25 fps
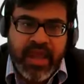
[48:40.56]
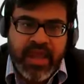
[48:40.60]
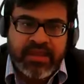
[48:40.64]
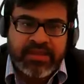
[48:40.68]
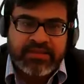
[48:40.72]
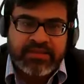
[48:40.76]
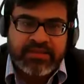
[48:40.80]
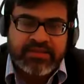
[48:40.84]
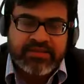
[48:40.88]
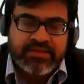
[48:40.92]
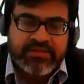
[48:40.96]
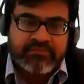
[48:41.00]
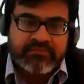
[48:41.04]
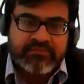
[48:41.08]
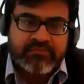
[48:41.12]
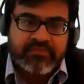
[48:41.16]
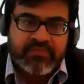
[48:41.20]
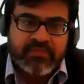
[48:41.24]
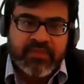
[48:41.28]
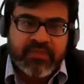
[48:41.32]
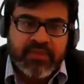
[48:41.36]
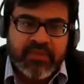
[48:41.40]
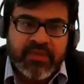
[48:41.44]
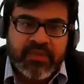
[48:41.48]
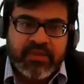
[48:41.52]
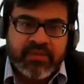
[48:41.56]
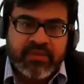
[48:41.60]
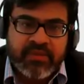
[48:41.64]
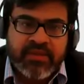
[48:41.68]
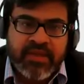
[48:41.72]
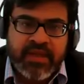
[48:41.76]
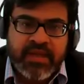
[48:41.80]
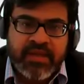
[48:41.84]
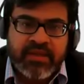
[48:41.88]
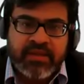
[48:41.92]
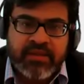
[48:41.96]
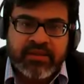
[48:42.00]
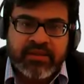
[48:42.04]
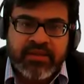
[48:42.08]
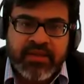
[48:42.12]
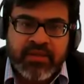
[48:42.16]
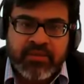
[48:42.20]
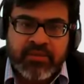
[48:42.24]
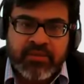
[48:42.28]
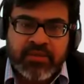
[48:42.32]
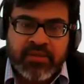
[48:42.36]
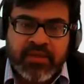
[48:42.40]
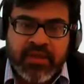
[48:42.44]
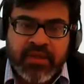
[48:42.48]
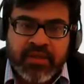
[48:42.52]
And
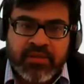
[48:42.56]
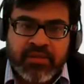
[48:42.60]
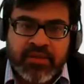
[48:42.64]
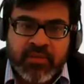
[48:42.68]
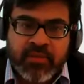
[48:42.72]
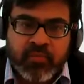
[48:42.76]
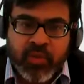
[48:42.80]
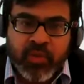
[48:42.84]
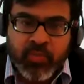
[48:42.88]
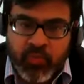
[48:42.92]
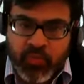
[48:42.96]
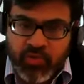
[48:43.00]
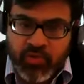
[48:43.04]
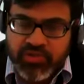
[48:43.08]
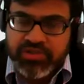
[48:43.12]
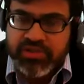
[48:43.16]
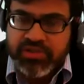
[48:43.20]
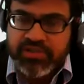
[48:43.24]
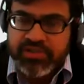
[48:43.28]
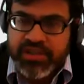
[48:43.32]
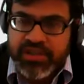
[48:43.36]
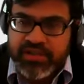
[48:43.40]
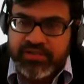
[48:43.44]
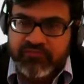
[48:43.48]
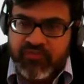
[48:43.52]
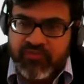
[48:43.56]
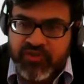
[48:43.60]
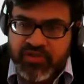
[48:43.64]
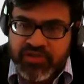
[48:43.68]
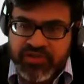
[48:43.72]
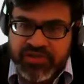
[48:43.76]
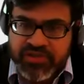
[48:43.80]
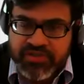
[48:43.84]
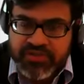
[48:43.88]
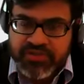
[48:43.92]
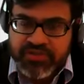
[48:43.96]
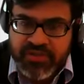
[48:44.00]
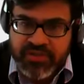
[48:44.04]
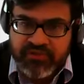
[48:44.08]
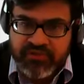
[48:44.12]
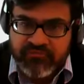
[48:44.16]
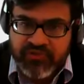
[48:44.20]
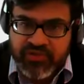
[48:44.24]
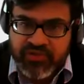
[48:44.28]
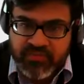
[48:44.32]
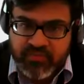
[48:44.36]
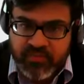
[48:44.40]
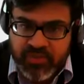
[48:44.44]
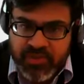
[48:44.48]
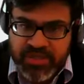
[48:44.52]
the proposal that was
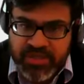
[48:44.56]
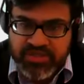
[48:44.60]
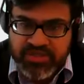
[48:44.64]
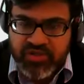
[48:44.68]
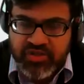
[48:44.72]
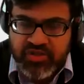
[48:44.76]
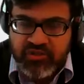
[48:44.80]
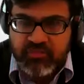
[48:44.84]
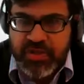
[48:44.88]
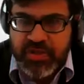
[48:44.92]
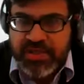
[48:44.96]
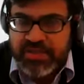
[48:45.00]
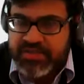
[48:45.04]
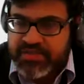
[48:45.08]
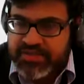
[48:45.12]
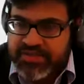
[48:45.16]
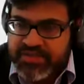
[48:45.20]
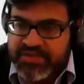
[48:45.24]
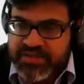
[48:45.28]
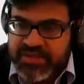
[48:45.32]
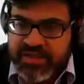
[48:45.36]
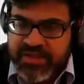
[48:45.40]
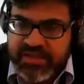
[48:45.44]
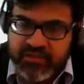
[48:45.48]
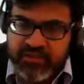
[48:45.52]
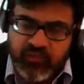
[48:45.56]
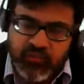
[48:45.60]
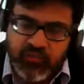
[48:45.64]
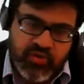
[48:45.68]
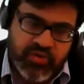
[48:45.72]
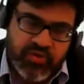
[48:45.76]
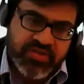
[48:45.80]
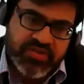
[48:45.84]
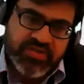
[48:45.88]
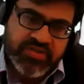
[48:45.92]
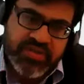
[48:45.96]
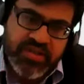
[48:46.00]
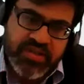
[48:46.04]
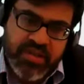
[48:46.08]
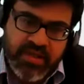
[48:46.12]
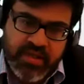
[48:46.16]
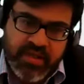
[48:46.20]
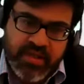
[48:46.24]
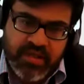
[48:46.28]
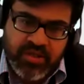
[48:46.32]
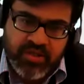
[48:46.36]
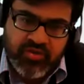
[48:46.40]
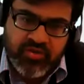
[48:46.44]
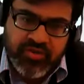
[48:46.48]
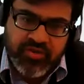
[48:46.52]
placed on patents and health was
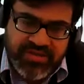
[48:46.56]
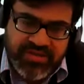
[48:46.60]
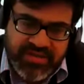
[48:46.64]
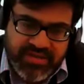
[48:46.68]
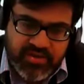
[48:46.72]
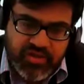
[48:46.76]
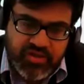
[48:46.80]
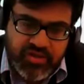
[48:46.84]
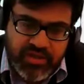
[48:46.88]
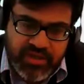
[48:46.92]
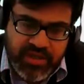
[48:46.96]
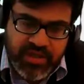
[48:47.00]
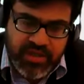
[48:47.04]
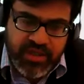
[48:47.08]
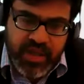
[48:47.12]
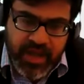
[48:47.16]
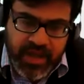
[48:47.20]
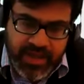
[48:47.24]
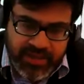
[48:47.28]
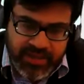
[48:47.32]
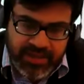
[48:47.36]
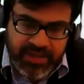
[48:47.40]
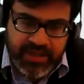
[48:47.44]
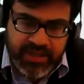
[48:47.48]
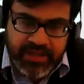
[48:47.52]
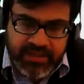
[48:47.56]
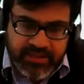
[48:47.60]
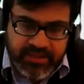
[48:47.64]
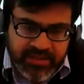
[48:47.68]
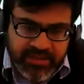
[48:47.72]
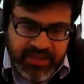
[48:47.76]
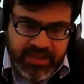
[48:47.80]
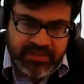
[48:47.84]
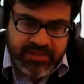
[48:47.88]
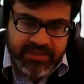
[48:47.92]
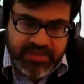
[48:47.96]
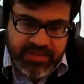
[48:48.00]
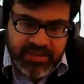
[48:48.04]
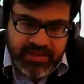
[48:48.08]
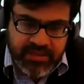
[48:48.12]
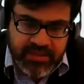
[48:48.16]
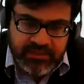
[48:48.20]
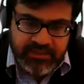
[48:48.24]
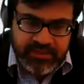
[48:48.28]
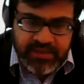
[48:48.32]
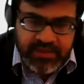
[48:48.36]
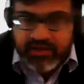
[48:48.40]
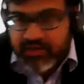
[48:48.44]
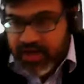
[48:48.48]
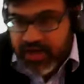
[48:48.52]
to essentially highlight that
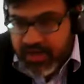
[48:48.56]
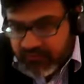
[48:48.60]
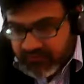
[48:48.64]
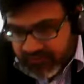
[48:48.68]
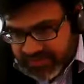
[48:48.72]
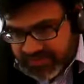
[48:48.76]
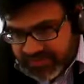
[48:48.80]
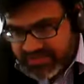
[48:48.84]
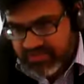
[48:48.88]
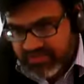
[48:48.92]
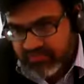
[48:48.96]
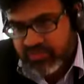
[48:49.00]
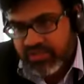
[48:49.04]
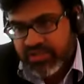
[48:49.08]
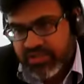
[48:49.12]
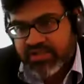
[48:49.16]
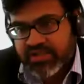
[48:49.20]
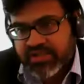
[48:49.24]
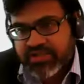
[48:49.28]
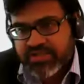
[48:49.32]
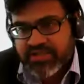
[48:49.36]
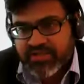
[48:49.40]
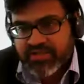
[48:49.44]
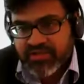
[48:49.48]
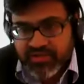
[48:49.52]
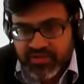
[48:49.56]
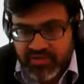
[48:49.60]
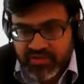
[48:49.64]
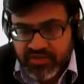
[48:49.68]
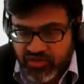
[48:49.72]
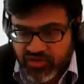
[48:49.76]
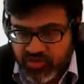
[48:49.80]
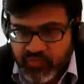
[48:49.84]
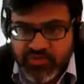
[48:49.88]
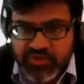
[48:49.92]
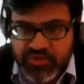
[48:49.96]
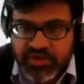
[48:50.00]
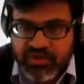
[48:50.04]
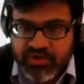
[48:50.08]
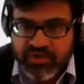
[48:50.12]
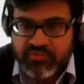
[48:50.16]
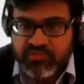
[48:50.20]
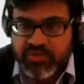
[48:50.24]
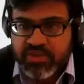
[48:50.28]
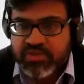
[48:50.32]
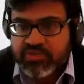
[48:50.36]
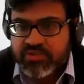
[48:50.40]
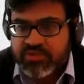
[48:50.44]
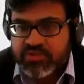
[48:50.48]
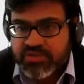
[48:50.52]
there are flexibilities under the TRIPS
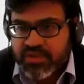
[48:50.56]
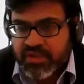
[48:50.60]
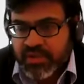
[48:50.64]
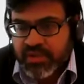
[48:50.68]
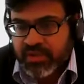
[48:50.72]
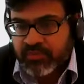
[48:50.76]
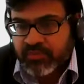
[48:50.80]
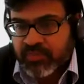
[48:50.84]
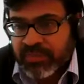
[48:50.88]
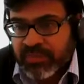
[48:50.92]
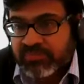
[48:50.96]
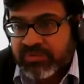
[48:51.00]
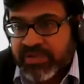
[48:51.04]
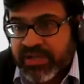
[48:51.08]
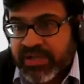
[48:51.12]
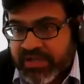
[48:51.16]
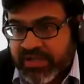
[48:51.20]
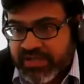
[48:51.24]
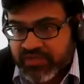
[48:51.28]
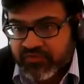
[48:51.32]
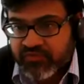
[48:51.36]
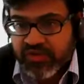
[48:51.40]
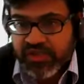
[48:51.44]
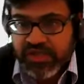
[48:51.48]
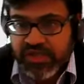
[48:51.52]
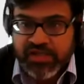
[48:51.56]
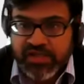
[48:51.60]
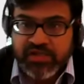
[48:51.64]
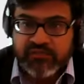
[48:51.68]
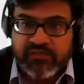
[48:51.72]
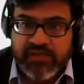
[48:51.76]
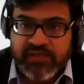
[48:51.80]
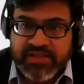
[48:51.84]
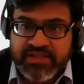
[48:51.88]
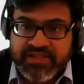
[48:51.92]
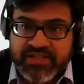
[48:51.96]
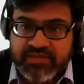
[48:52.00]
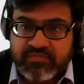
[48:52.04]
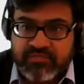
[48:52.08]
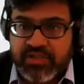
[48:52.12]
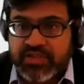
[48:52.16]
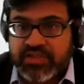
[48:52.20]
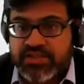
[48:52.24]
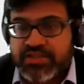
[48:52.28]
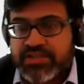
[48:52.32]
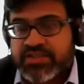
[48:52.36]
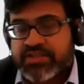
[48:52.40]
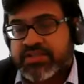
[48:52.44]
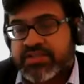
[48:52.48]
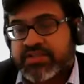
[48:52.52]
agreement, public health related
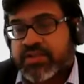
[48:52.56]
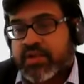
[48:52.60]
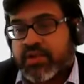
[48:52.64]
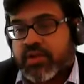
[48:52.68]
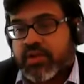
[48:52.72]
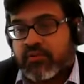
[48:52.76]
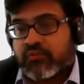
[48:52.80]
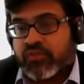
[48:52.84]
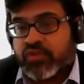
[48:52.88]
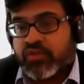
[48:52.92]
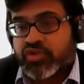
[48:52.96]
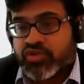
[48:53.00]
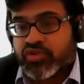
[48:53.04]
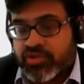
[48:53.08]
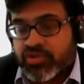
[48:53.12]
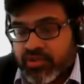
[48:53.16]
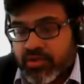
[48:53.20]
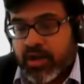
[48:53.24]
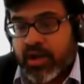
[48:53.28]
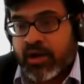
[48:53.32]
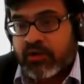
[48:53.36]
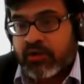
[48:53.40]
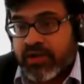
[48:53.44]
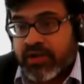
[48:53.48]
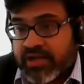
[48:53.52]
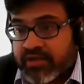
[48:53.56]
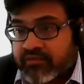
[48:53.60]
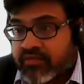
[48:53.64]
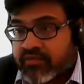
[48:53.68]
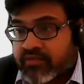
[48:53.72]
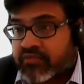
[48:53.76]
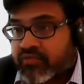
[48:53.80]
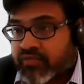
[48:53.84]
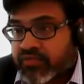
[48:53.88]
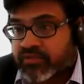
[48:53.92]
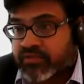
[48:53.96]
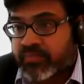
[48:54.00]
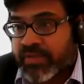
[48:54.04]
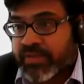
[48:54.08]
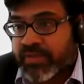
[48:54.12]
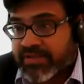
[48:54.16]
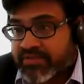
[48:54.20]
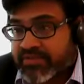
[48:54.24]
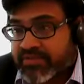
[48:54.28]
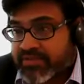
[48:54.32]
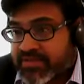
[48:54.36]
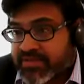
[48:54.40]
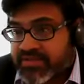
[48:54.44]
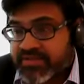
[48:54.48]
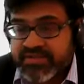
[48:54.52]
flexibilities, which are relevant for the
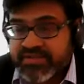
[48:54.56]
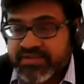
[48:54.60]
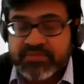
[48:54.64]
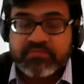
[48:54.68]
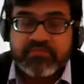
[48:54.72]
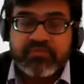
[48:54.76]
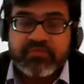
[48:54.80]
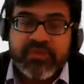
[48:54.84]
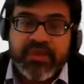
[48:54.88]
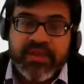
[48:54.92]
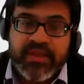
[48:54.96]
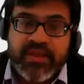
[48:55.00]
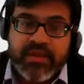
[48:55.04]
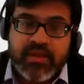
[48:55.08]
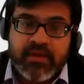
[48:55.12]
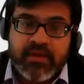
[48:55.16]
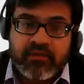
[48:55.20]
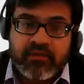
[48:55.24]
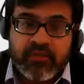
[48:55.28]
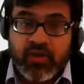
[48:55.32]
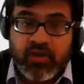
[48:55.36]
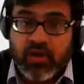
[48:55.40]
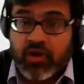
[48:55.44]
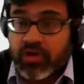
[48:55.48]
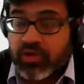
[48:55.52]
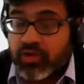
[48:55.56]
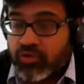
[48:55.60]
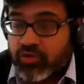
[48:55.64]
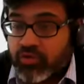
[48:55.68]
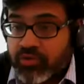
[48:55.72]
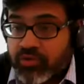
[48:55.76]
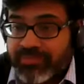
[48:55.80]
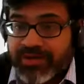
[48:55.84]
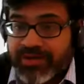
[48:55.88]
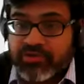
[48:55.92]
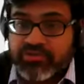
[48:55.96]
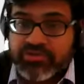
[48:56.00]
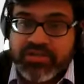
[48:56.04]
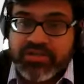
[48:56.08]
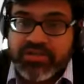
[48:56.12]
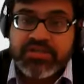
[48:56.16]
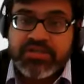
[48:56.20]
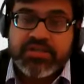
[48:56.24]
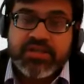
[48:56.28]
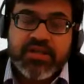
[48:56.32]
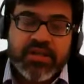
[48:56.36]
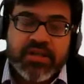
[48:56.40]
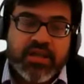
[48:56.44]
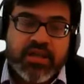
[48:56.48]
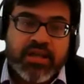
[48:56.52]
patent system. We all know about
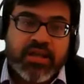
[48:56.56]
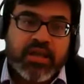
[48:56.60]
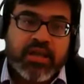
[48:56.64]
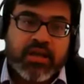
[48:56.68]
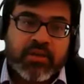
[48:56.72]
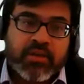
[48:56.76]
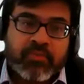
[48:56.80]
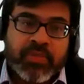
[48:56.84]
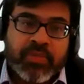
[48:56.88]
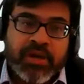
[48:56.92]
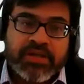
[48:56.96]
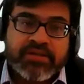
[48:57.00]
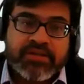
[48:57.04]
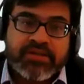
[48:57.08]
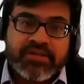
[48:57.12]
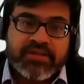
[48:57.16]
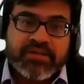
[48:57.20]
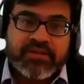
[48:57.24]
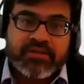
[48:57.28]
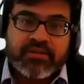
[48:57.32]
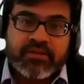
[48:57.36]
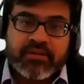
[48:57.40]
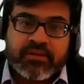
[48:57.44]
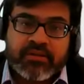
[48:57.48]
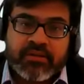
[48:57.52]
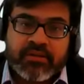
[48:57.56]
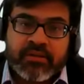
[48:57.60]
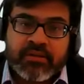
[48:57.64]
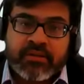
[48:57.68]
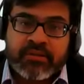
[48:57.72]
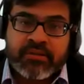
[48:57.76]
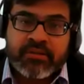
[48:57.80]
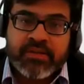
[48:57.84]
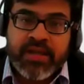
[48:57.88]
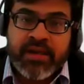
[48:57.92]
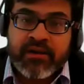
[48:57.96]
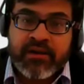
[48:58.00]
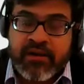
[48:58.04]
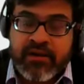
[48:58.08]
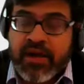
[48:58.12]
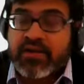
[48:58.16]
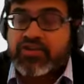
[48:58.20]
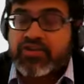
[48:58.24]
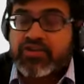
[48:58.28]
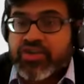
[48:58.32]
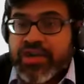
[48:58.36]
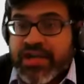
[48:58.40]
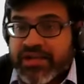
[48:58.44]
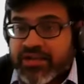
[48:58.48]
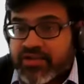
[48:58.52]
it, but there
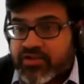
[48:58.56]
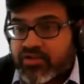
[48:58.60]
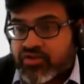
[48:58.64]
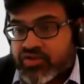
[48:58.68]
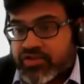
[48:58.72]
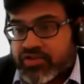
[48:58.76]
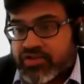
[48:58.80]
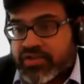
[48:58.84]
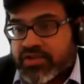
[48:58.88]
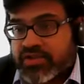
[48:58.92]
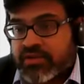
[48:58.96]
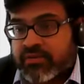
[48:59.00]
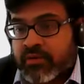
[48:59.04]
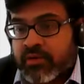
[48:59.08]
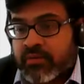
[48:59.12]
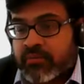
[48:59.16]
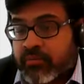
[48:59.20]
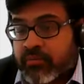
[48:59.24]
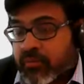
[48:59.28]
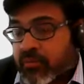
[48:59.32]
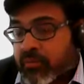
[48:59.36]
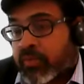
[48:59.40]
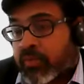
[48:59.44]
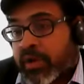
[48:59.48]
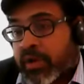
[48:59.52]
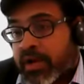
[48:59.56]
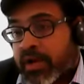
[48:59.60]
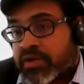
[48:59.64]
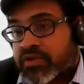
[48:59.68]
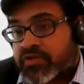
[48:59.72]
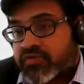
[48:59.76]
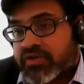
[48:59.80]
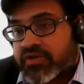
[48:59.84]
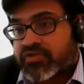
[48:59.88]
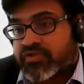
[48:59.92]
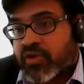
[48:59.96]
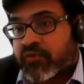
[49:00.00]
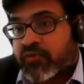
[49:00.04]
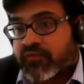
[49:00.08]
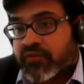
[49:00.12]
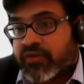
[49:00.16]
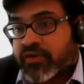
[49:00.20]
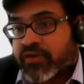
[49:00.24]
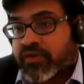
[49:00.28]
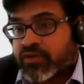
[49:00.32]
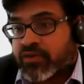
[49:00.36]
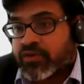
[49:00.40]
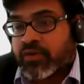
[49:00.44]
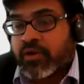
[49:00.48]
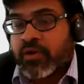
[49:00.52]
are challenges, and countries
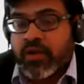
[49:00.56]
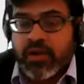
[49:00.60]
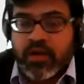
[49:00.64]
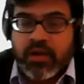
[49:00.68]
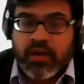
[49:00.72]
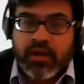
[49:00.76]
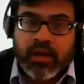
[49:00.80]
often